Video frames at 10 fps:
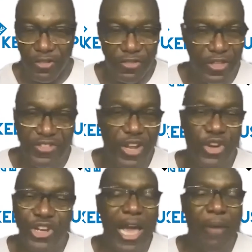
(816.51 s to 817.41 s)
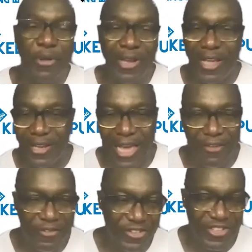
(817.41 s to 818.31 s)
things are going to happen. Like
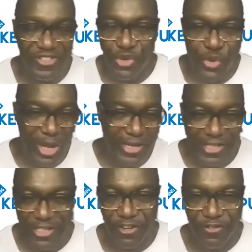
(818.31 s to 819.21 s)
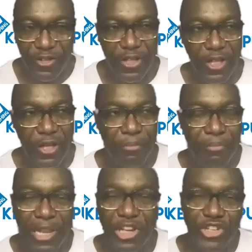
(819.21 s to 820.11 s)
life is this duality of
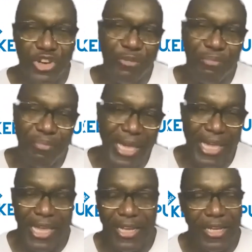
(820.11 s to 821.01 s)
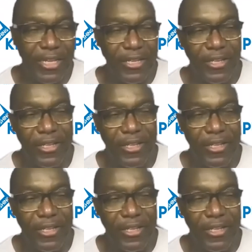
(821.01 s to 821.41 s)
pleasure and pain and,